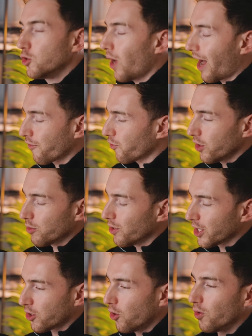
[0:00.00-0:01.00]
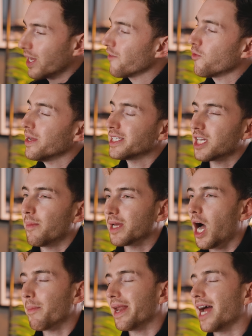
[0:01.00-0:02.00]
do have really, really cool giveaways
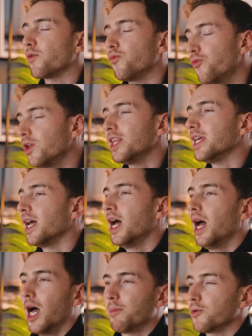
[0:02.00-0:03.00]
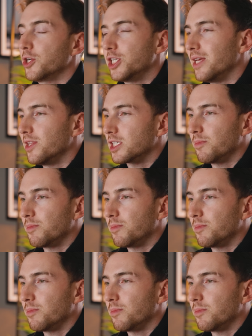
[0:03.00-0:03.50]
coming up, and I'd really appreciate the